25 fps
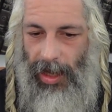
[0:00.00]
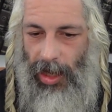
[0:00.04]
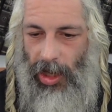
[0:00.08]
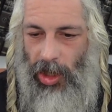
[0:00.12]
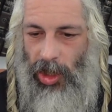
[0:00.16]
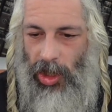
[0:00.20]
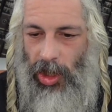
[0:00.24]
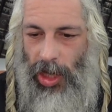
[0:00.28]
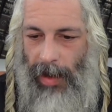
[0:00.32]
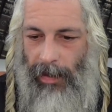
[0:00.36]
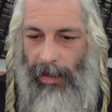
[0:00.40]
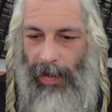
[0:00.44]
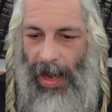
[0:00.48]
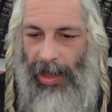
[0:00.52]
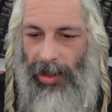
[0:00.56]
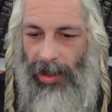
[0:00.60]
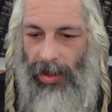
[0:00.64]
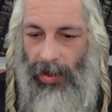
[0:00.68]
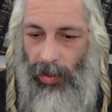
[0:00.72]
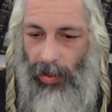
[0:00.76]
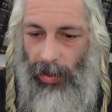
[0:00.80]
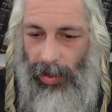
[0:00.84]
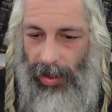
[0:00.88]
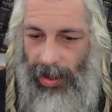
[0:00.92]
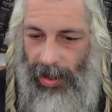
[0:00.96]
Shem
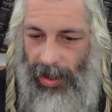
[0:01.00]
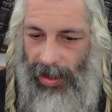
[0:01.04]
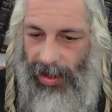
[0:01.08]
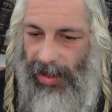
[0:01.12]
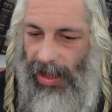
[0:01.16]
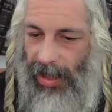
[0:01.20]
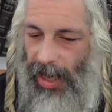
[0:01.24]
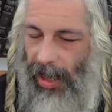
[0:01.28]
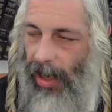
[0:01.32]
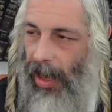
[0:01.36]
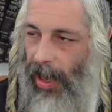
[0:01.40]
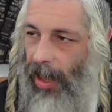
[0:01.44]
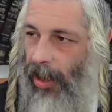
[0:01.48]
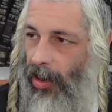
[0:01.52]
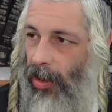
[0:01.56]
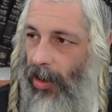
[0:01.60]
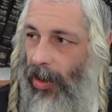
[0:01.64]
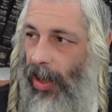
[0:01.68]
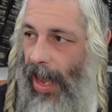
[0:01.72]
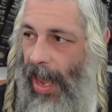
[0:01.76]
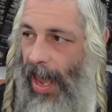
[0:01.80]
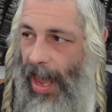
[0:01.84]
Adnut Yitzdak Alakol,